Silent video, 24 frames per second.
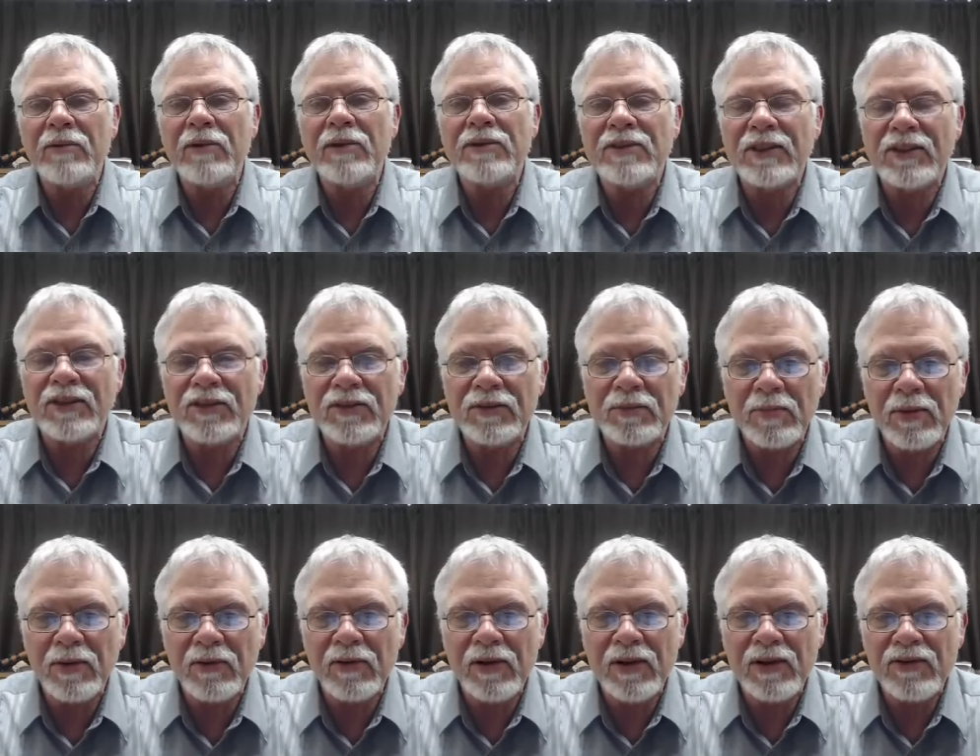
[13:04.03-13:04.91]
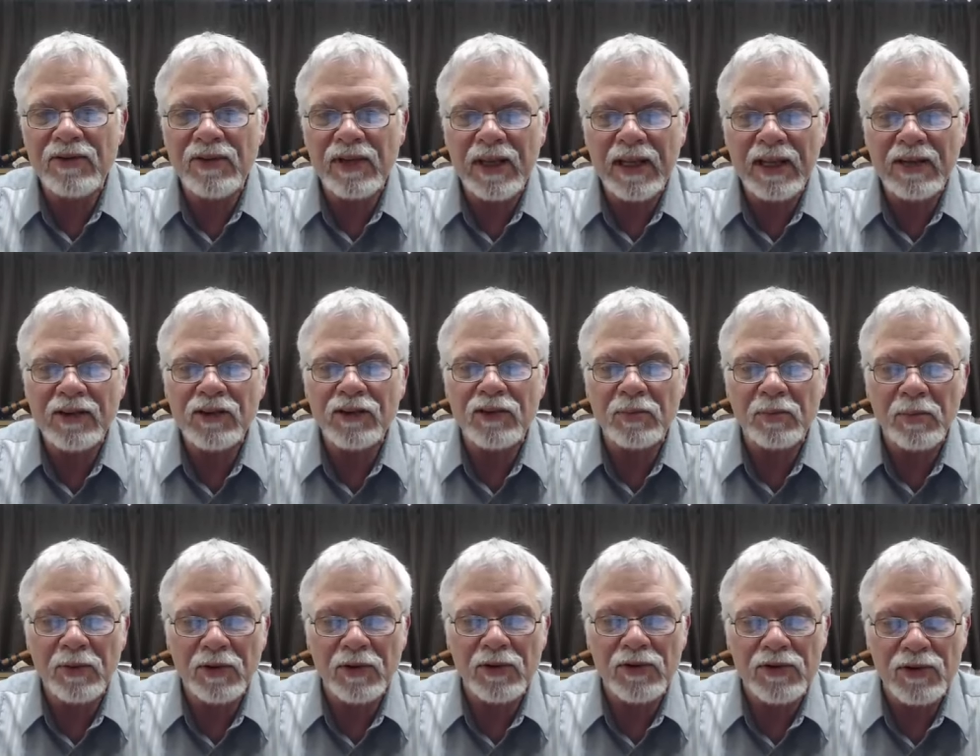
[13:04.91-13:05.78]
was experiencing in the
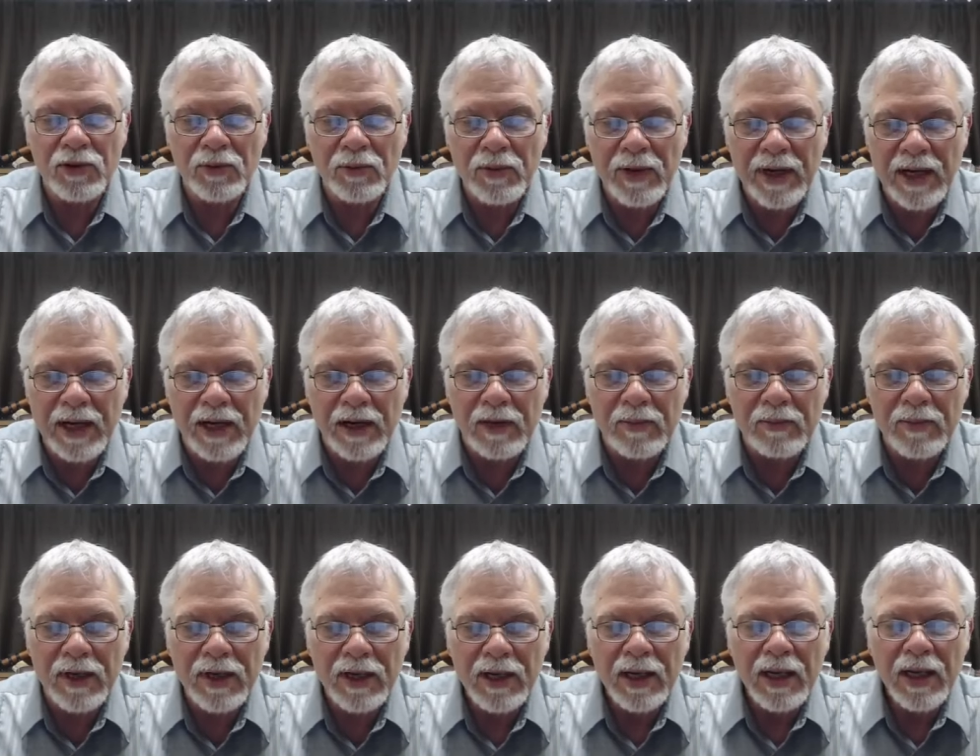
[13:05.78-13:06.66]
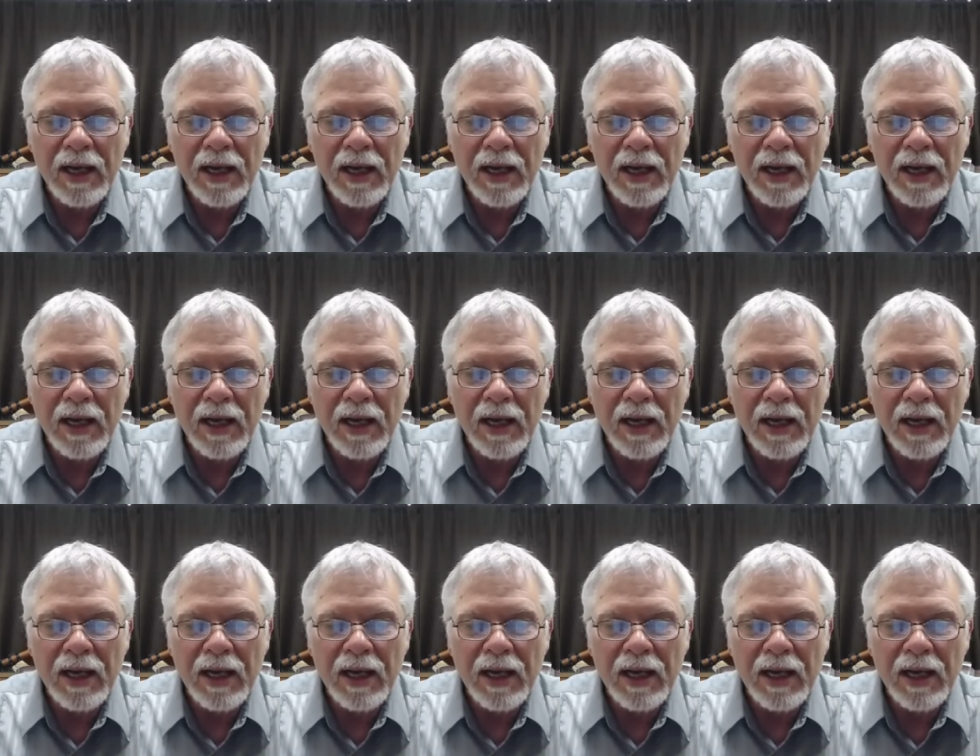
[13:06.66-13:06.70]
spiritual realm